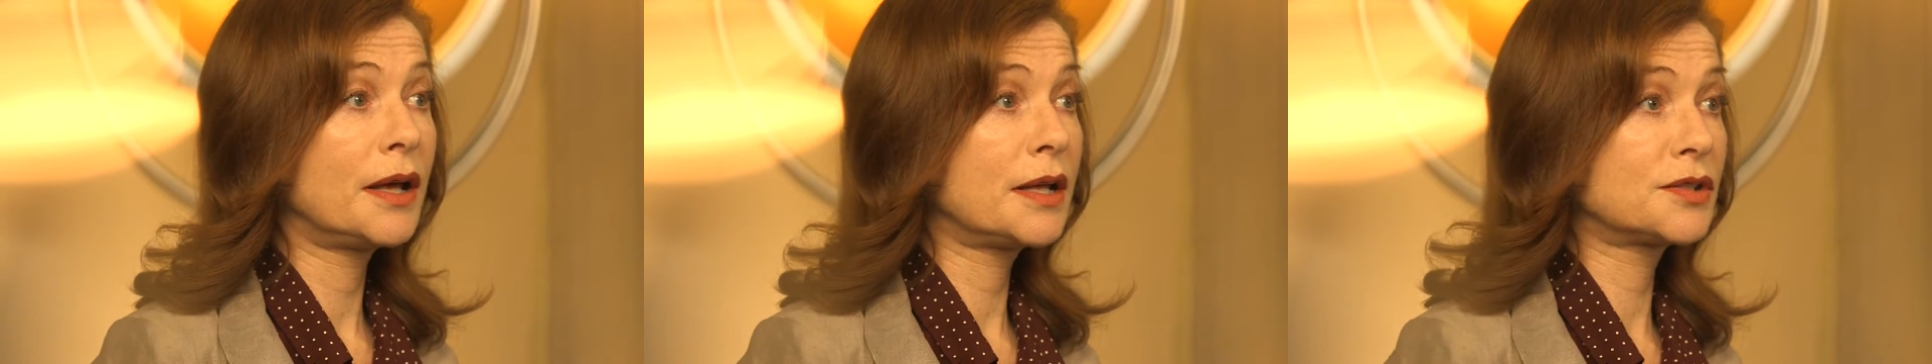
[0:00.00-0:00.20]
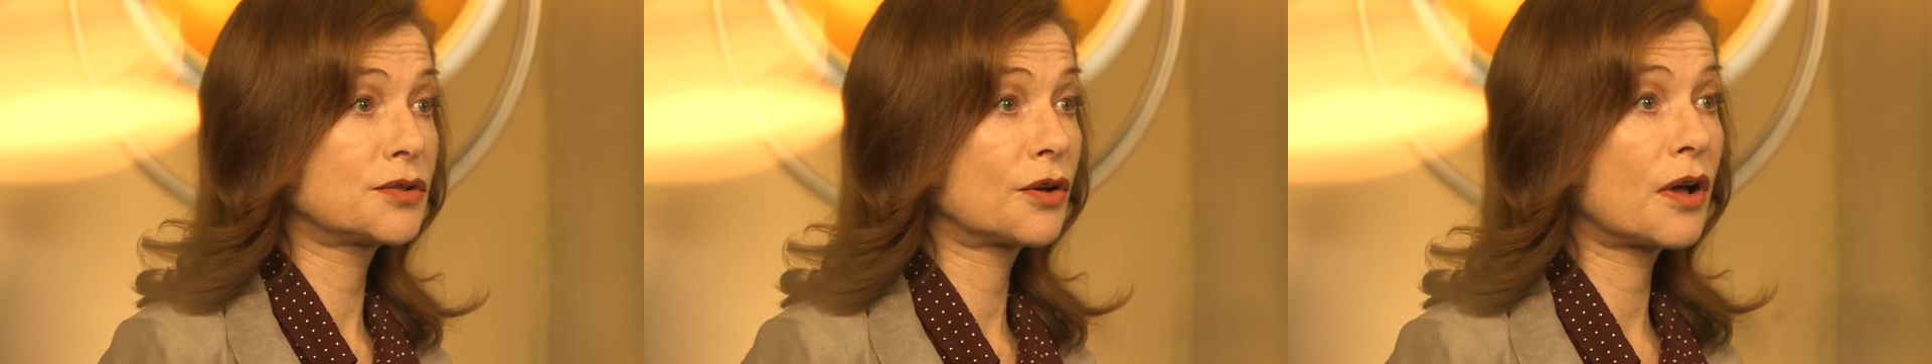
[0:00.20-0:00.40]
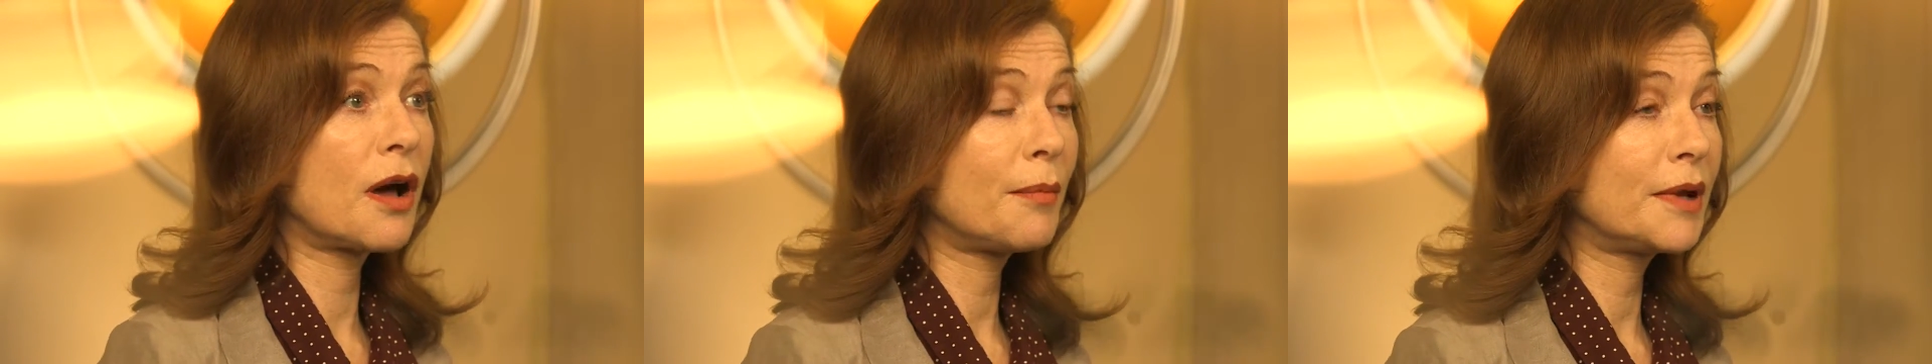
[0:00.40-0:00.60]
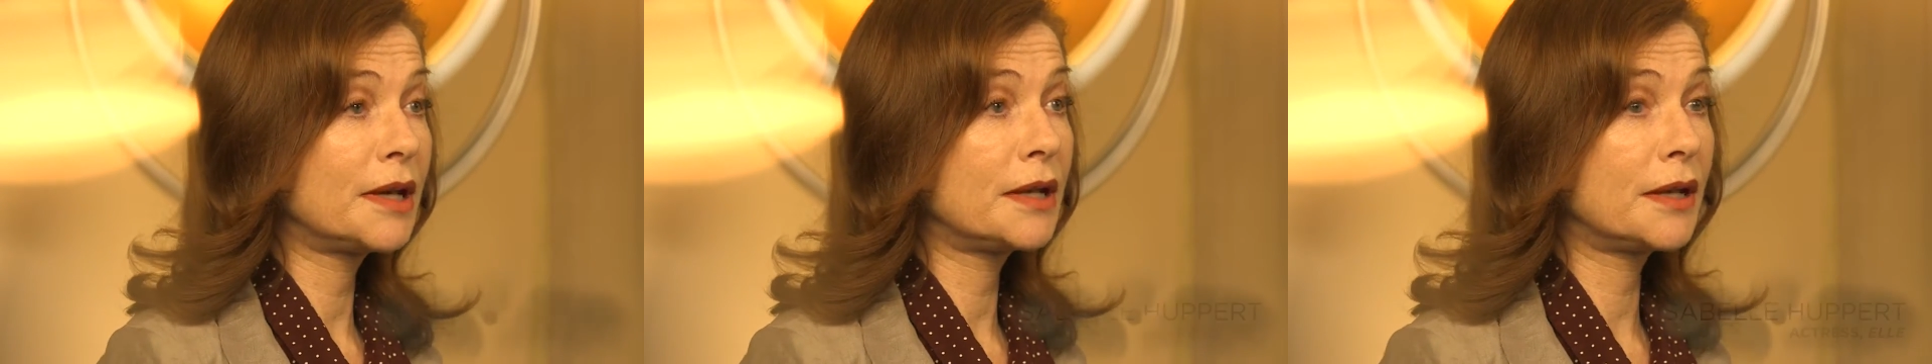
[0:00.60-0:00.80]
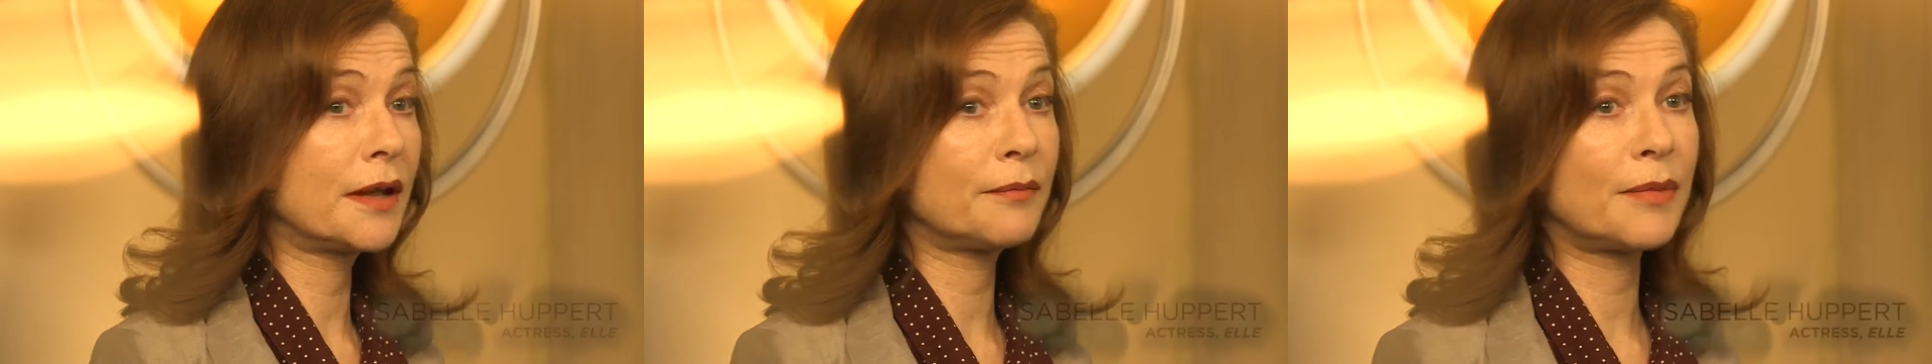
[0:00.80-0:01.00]
it's a
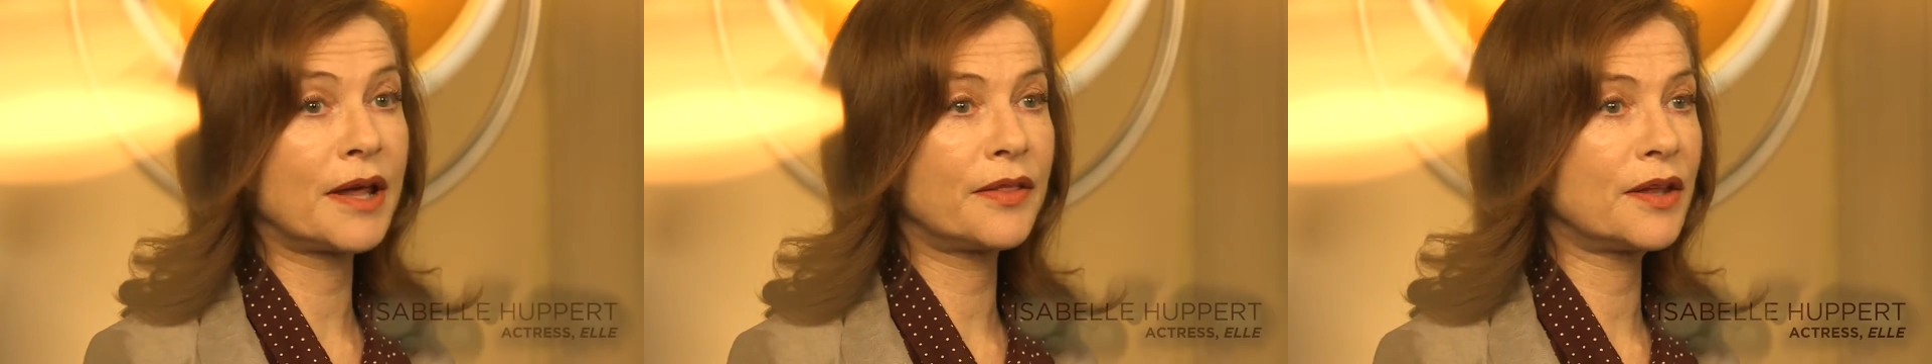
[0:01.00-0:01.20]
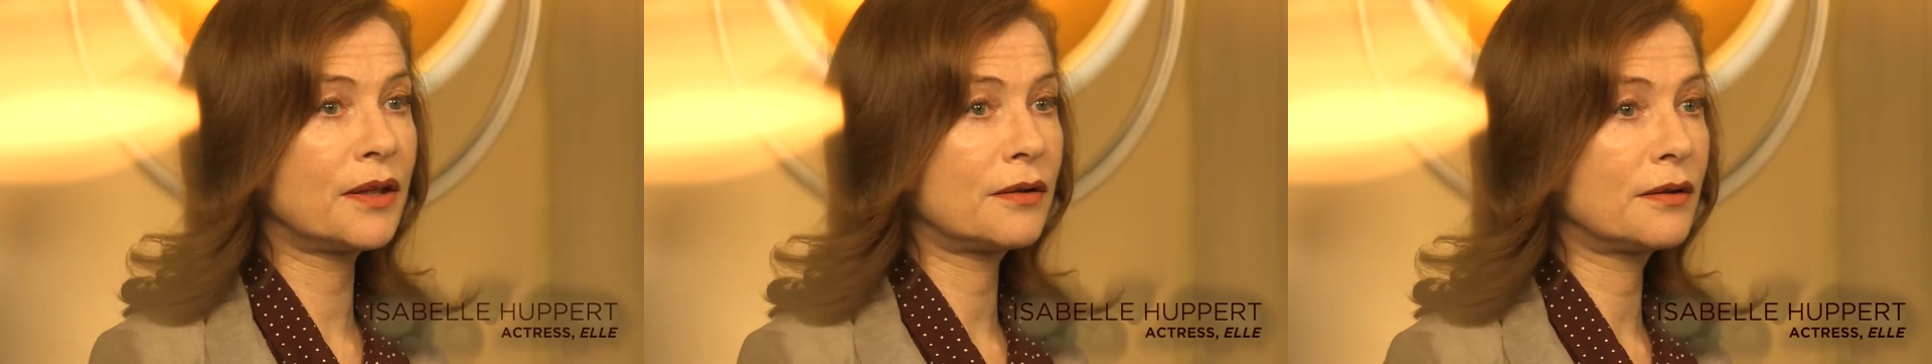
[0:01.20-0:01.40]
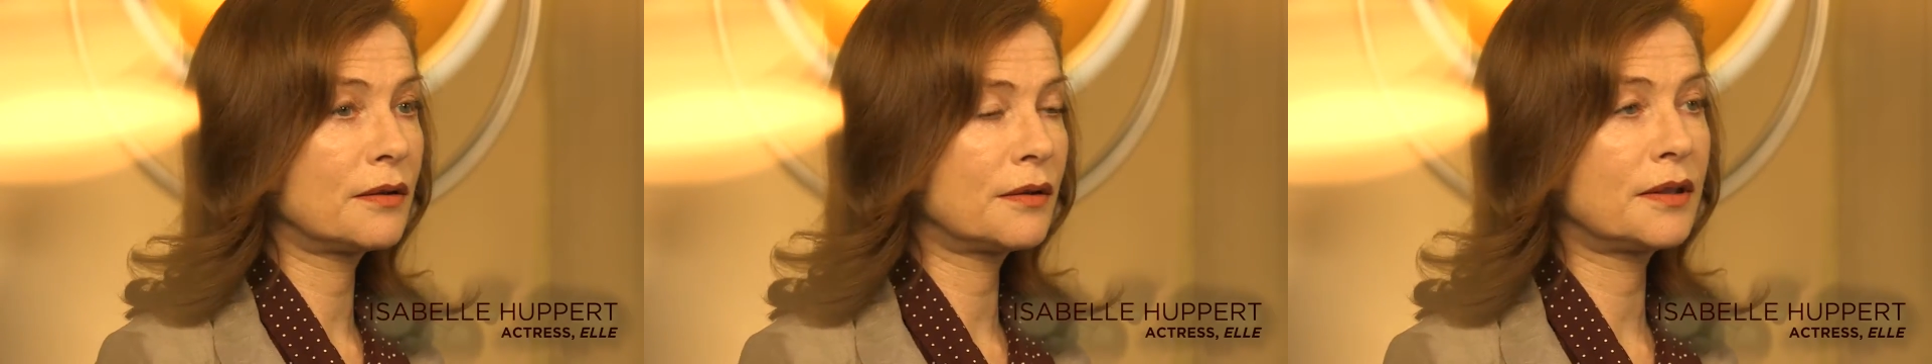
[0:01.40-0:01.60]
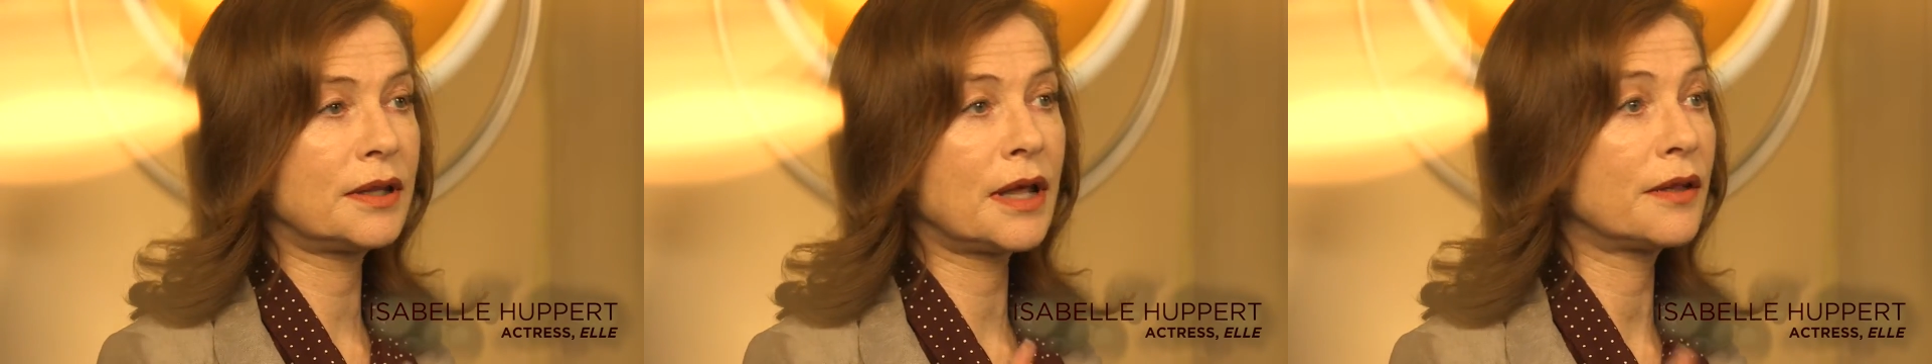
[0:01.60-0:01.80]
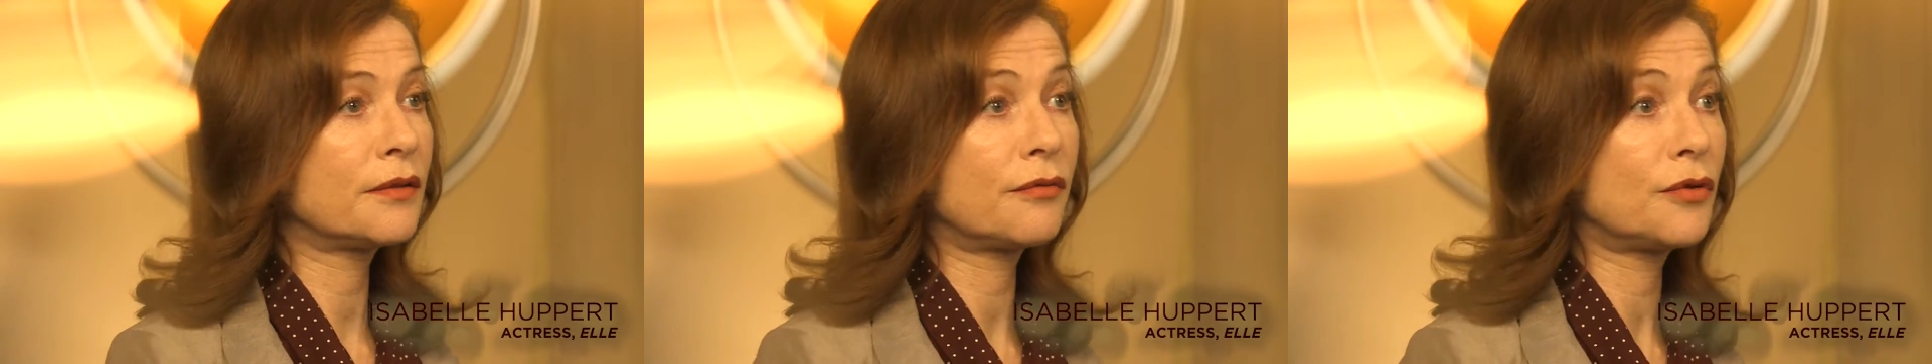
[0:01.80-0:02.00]
comedy, and by the
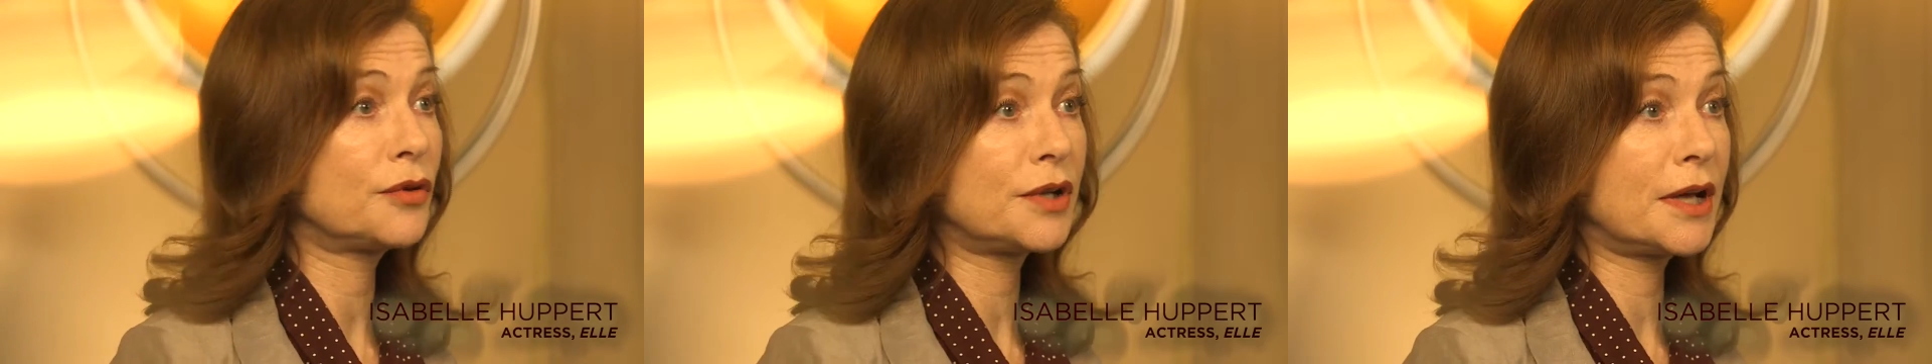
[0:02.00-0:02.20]
end of the